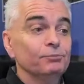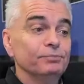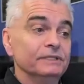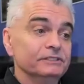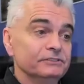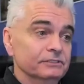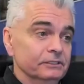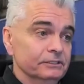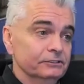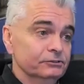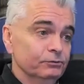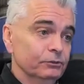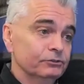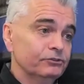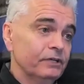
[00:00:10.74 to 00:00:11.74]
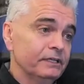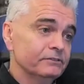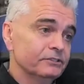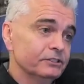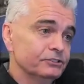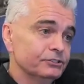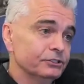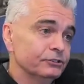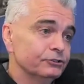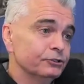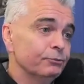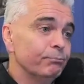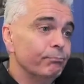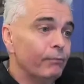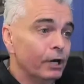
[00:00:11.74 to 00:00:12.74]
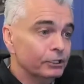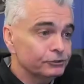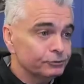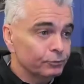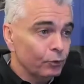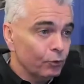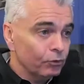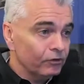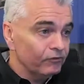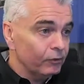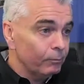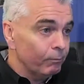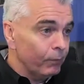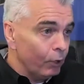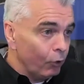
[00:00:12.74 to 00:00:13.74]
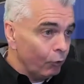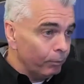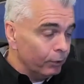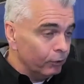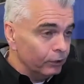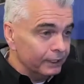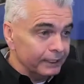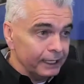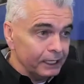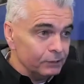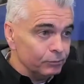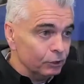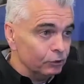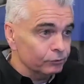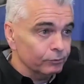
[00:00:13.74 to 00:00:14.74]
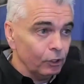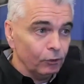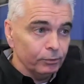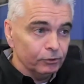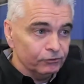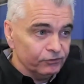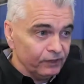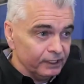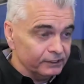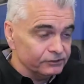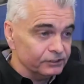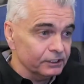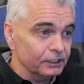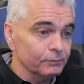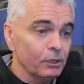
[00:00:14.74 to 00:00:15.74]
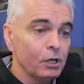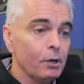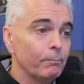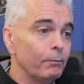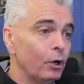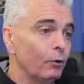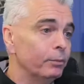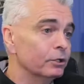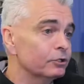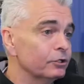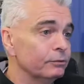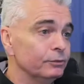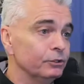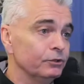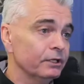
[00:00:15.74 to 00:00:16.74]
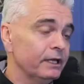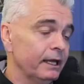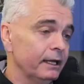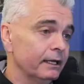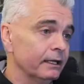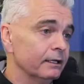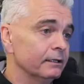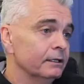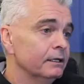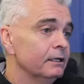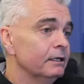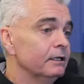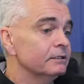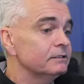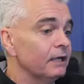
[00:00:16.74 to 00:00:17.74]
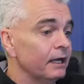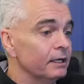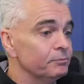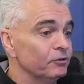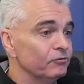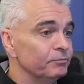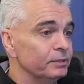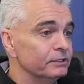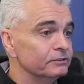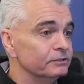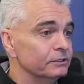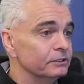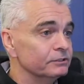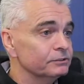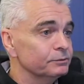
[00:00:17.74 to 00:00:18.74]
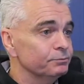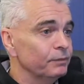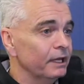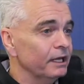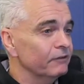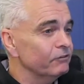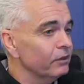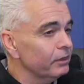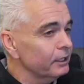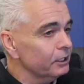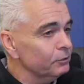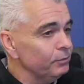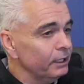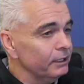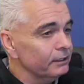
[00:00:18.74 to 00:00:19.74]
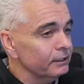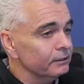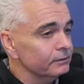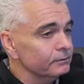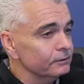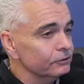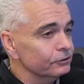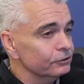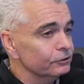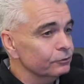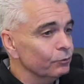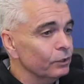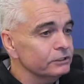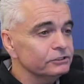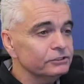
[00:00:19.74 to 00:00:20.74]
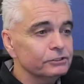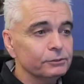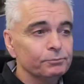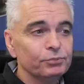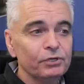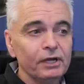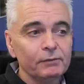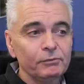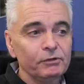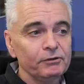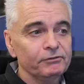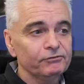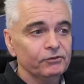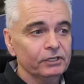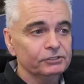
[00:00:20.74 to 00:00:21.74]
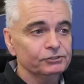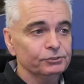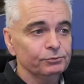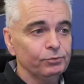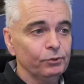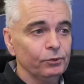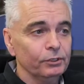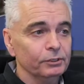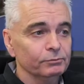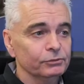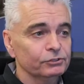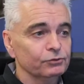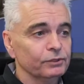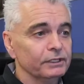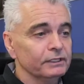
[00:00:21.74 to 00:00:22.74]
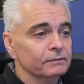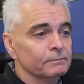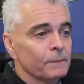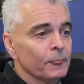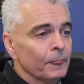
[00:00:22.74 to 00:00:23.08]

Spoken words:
business will transition to much more of a mobile-enabled, mobile-facing, mobile communicating type of business. And if you think about that, what's the primary friction point between